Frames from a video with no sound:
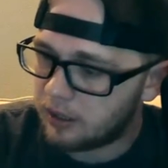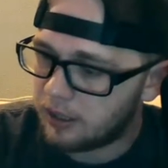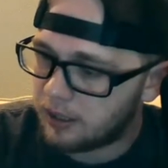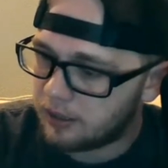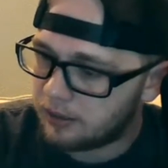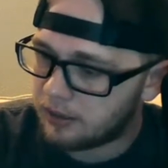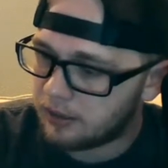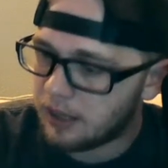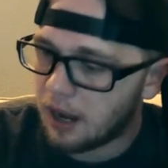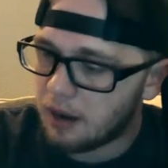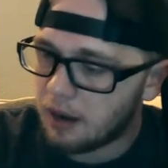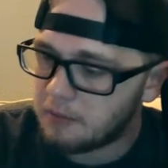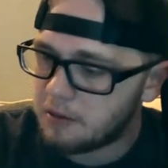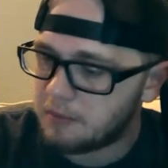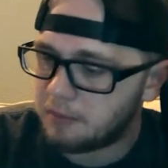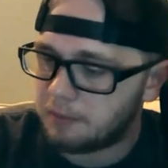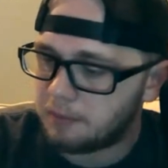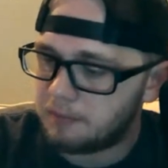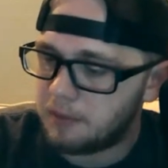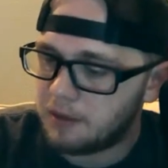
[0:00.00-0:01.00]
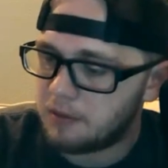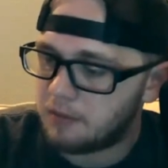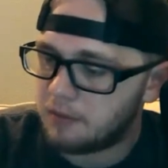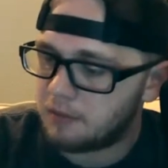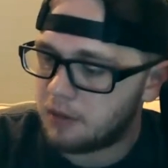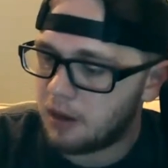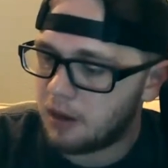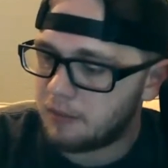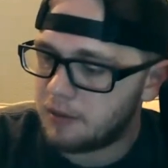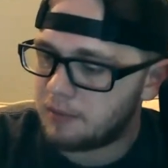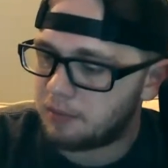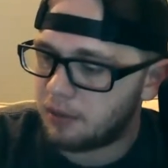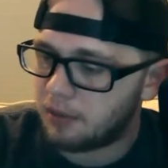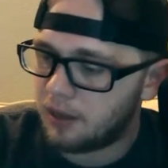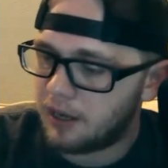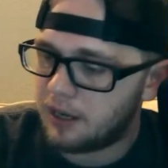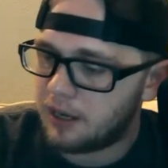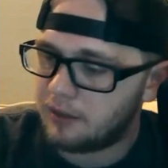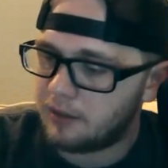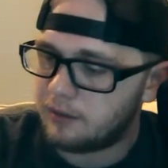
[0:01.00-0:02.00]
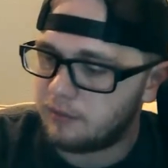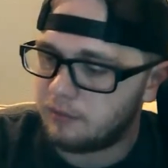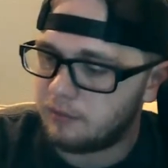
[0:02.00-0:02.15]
and they'll be played